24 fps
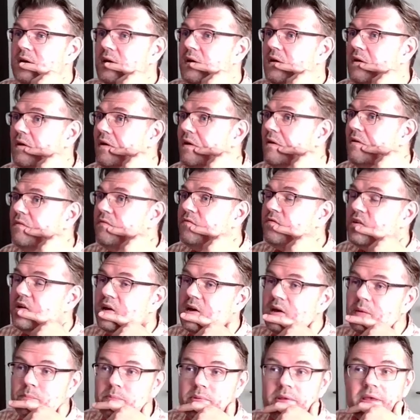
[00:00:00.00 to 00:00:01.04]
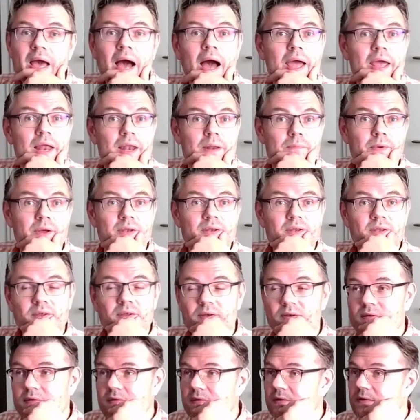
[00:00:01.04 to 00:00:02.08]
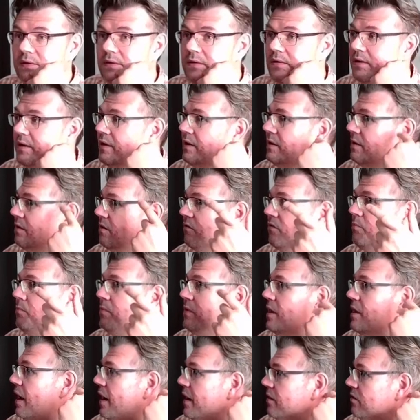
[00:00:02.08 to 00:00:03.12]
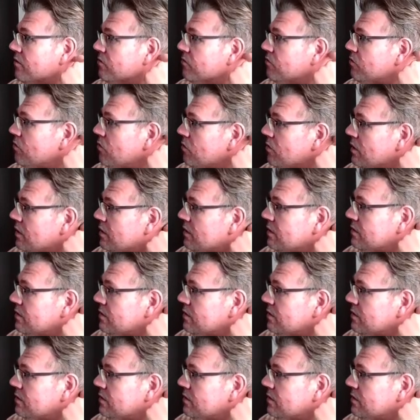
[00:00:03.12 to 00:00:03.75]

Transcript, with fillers: PI element, okay, of a PI controller.